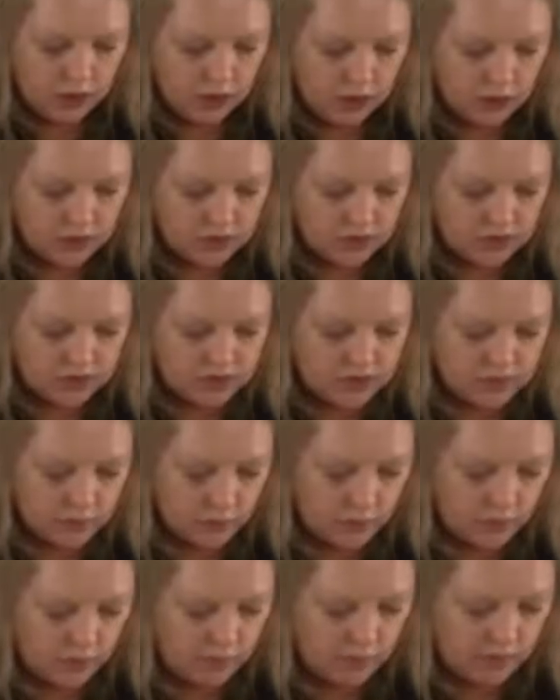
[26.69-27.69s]
actually
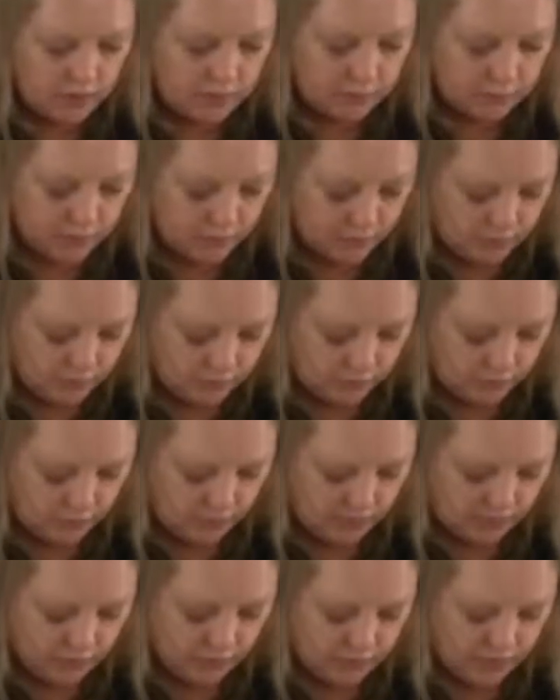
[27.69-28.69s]
square it up
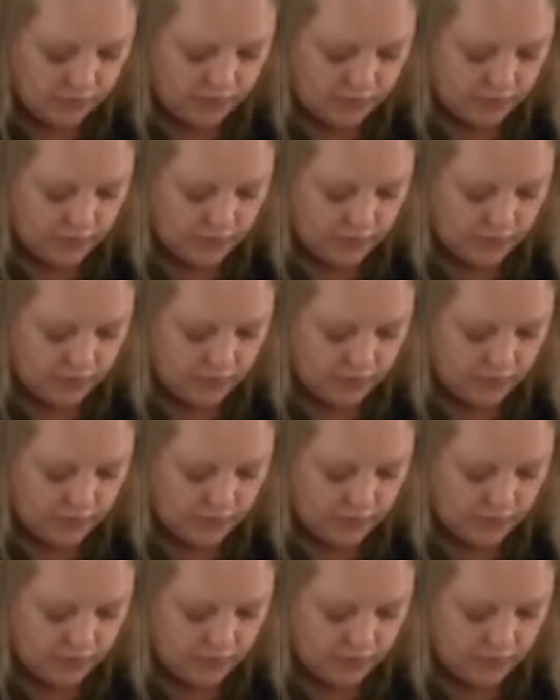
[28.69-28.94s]
even with